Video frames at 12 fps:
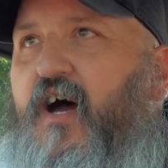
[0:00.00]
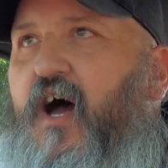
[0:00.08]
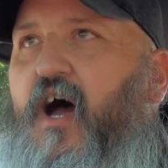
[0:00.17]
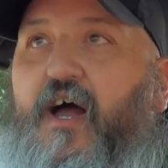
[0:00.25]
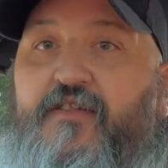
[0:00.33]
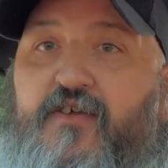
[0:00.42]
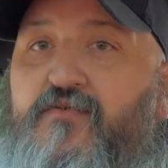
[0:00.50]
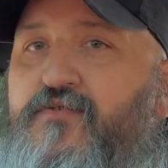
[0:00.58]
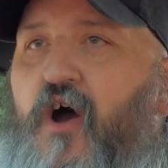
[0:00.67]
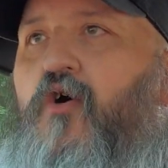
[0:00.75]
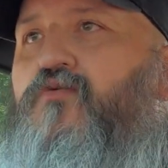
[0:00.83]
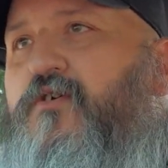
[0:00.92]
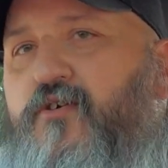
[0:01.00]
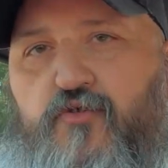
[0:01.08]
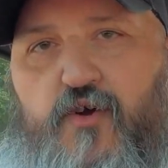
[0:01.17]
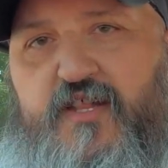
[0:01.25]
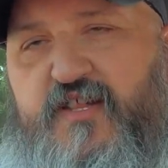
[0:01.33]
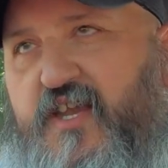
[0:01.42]
I do know
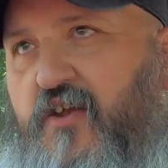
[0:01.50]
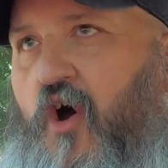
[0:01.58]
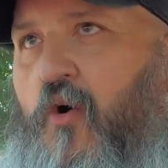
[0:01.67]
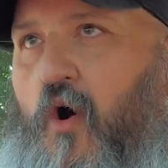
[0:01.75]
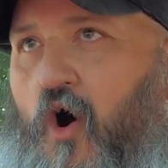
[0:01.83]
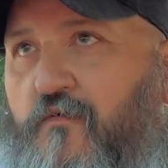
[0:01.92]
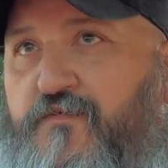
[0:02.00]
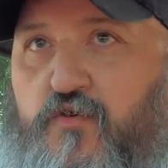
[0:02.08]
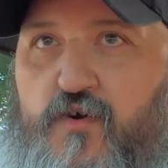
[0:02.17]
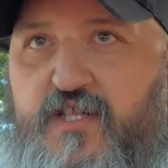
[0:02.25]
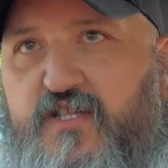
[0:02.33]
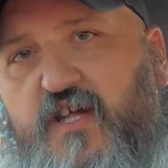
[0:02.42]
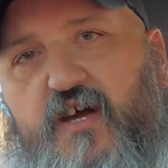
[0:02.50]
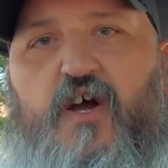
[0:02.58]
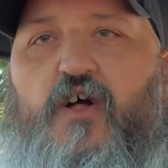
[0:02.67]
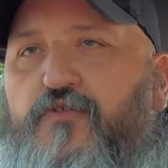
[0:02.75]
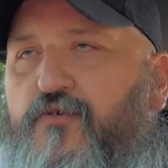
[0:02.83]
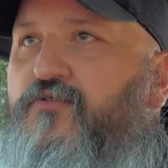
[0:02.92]
Chris, and I know of Chris
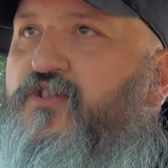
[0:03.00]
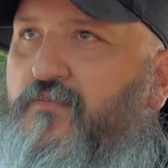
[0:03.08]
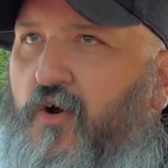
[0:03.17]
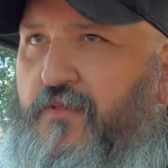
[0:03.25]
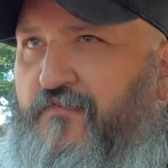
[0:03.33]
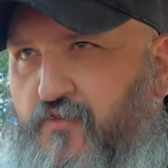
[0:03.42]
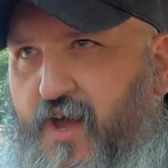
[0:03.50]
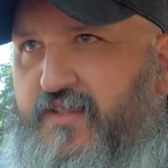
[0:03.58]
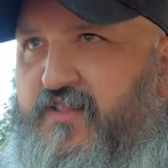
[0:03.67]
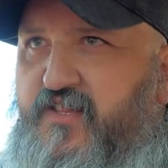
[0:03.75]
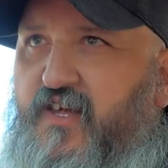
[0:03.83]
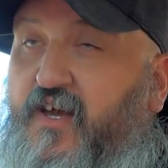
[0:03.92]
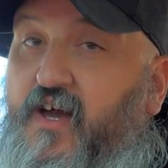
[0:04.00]
through some other friends,